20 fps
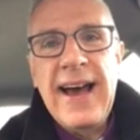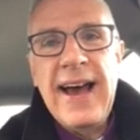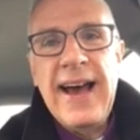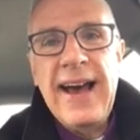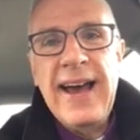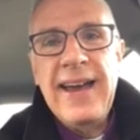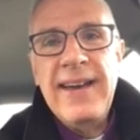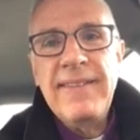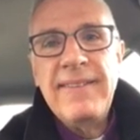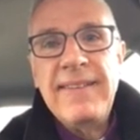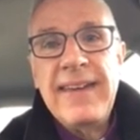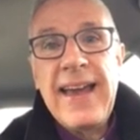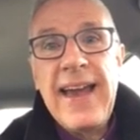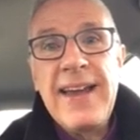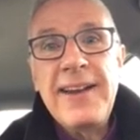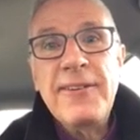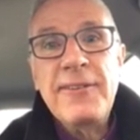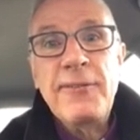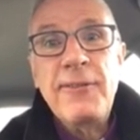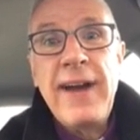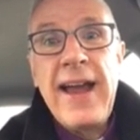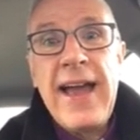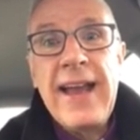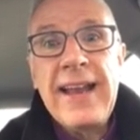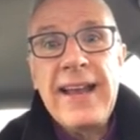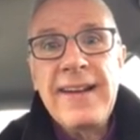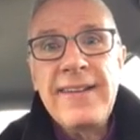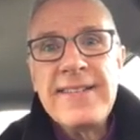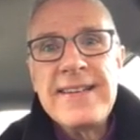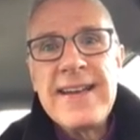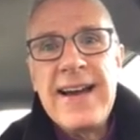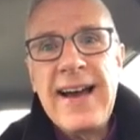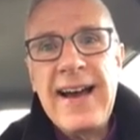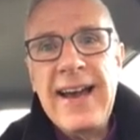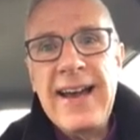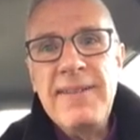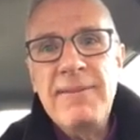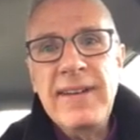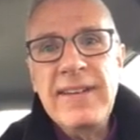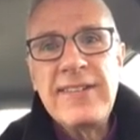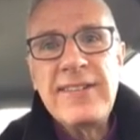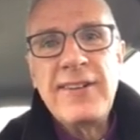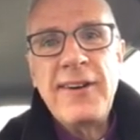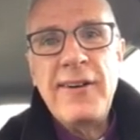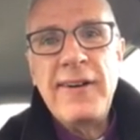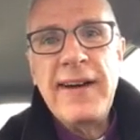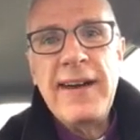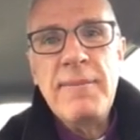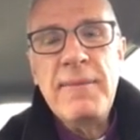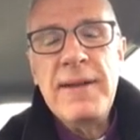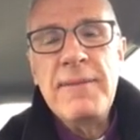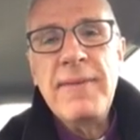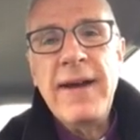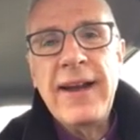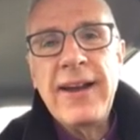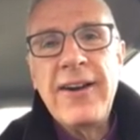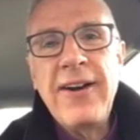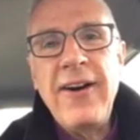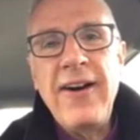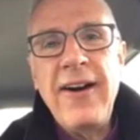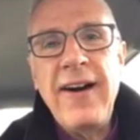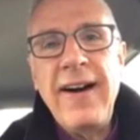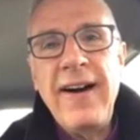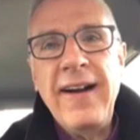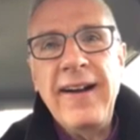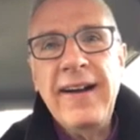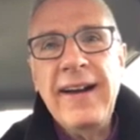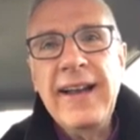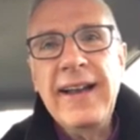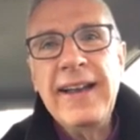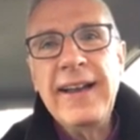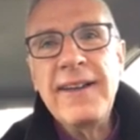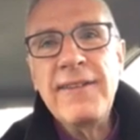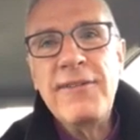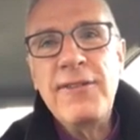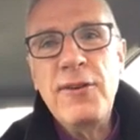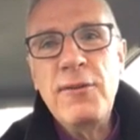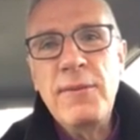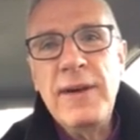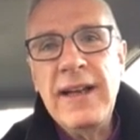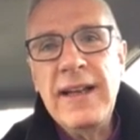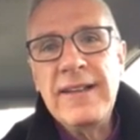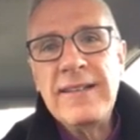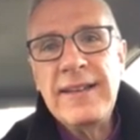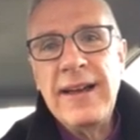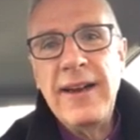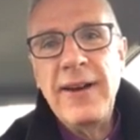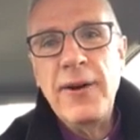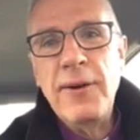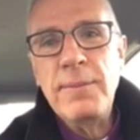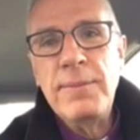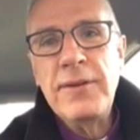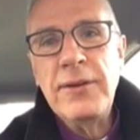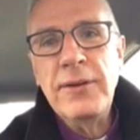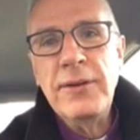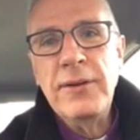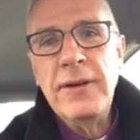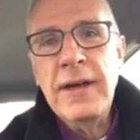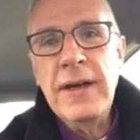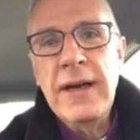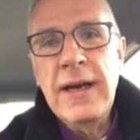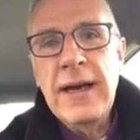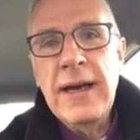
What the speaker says: I kind of ran out of time, and so I'm in my car, and in a few minutes I hope to